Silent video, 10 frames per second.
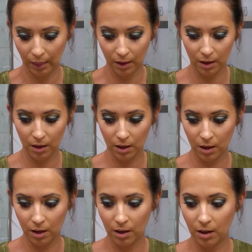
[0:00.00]

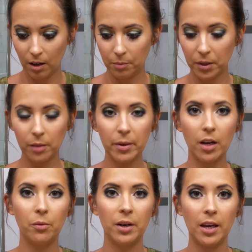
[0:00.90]
I'm going to be
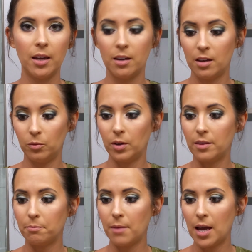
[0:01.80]
going in
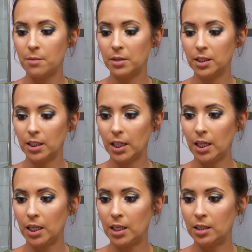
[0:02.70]
with
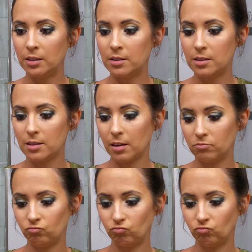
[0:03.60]
Maybelline's